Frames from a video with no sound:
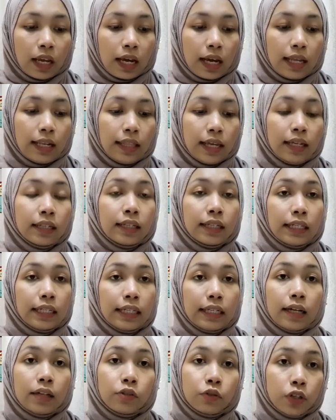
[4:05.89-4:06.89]
And then the
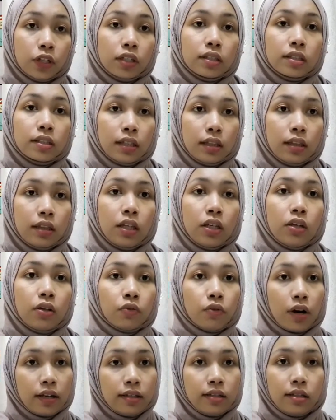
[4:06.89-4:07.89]
electricity
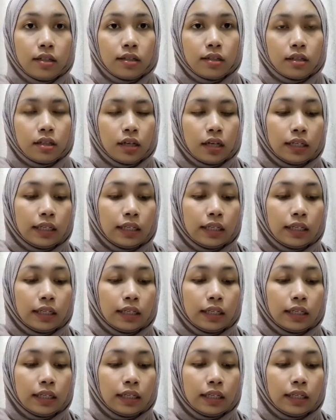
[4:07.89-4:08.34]
crisis.